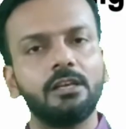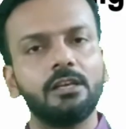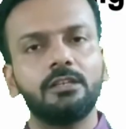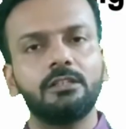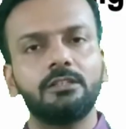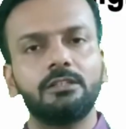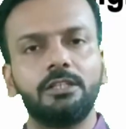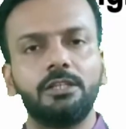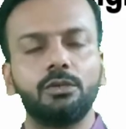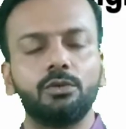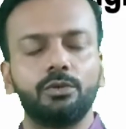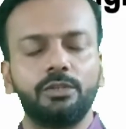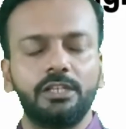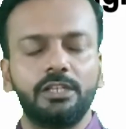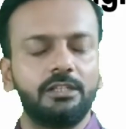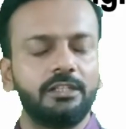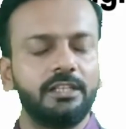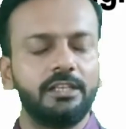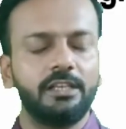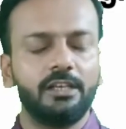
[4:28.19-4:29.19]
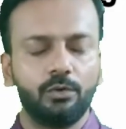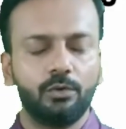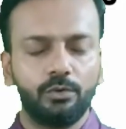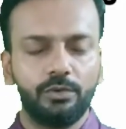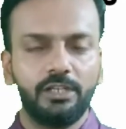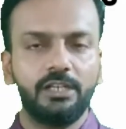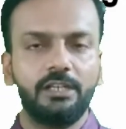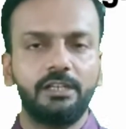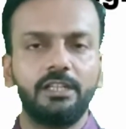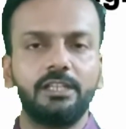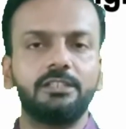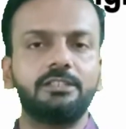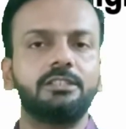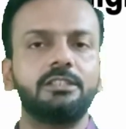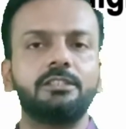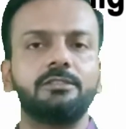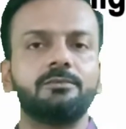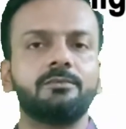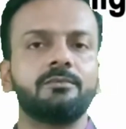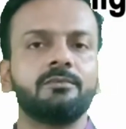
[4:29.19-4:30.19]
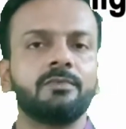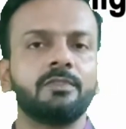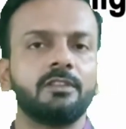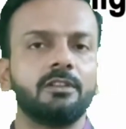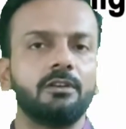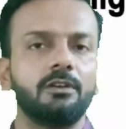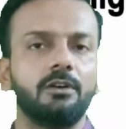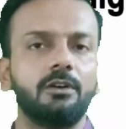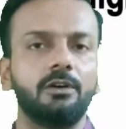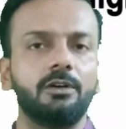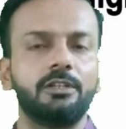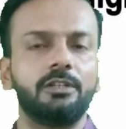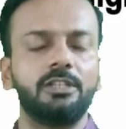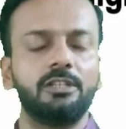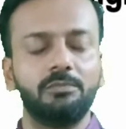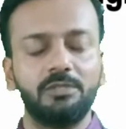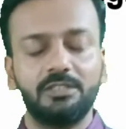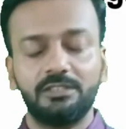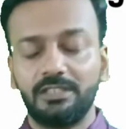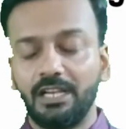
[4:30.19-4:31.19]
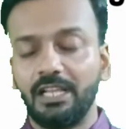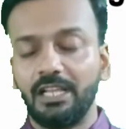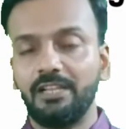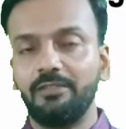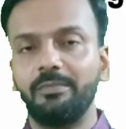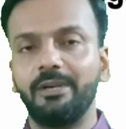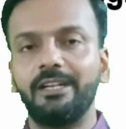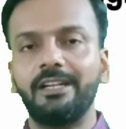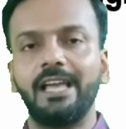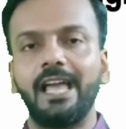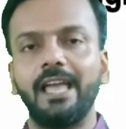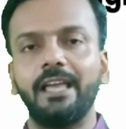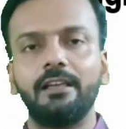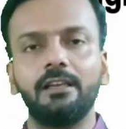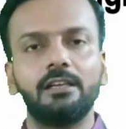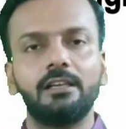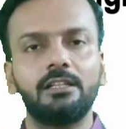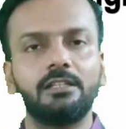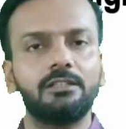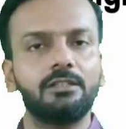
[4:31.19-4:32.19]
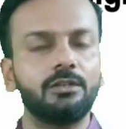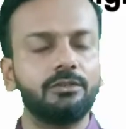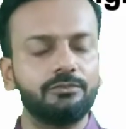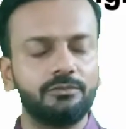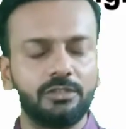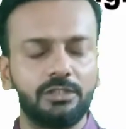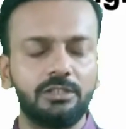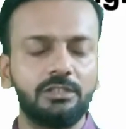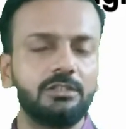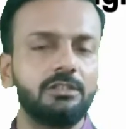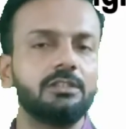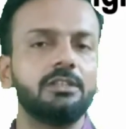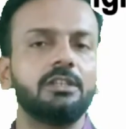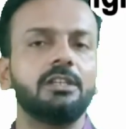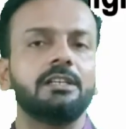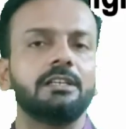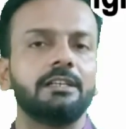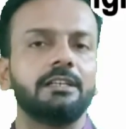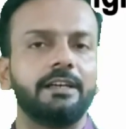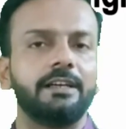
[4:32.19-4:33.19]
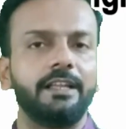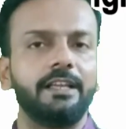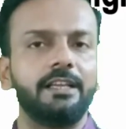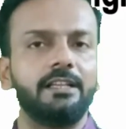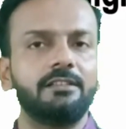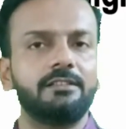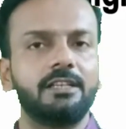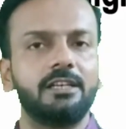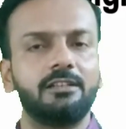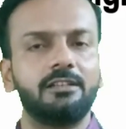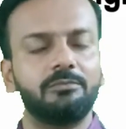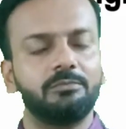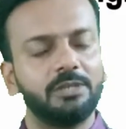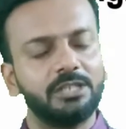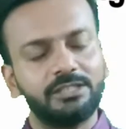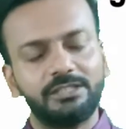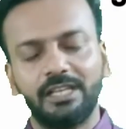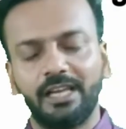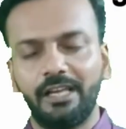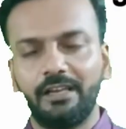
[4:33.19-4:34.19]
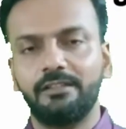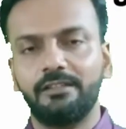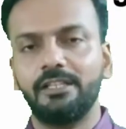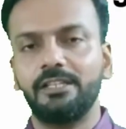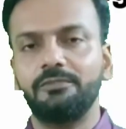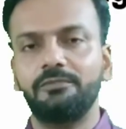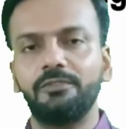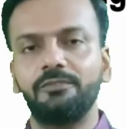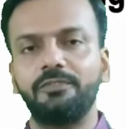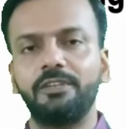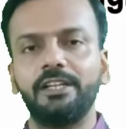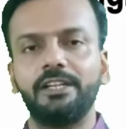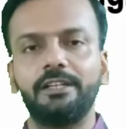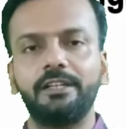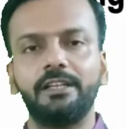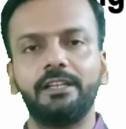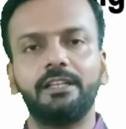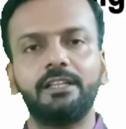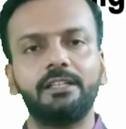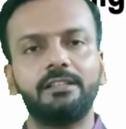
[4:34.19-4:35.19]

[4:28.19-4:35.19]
The orientation or the misalignment angle of the grains are much higher than 15 degree.